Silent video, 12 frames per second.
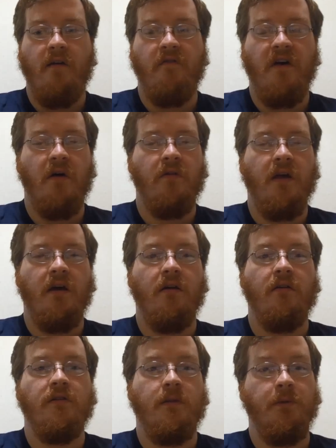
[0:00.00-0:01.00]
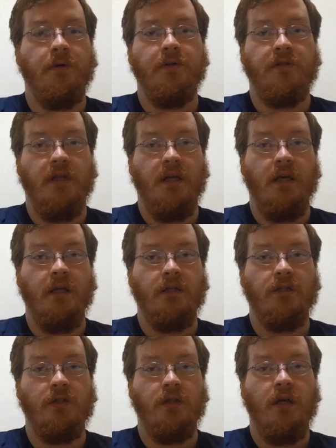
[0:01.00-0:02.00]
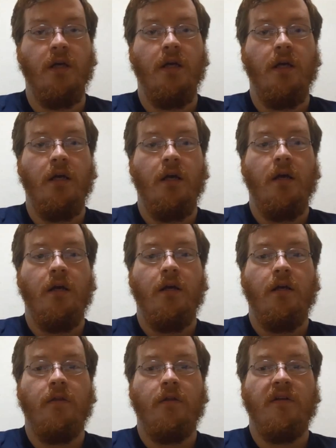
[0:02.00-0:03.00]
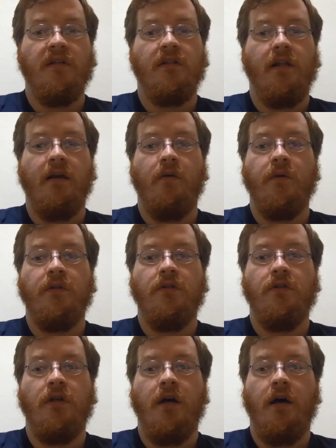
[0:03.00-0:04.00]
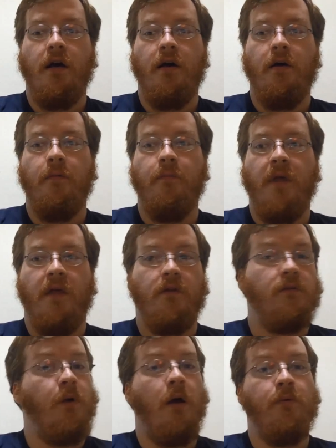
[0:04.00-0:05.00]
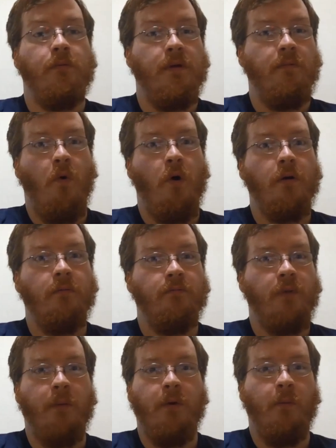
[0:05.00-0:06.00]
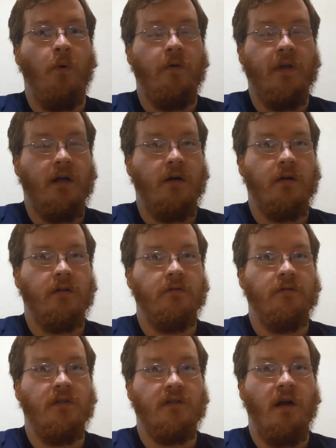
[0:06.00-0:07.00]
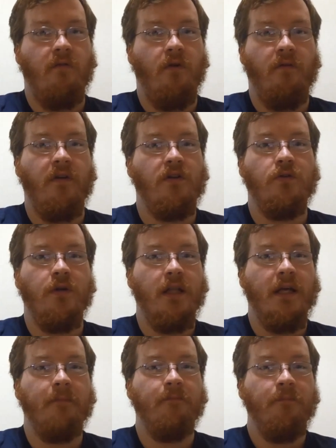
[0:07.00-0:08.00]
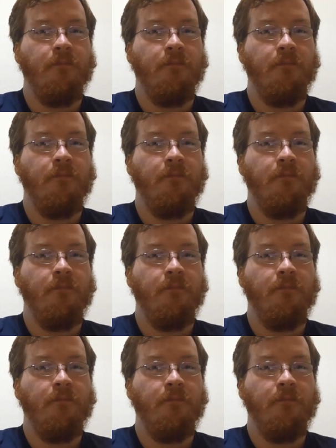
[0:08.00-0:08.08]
I found that are similar to English in the Dutch language, and there's probably more that I'll discover eventually.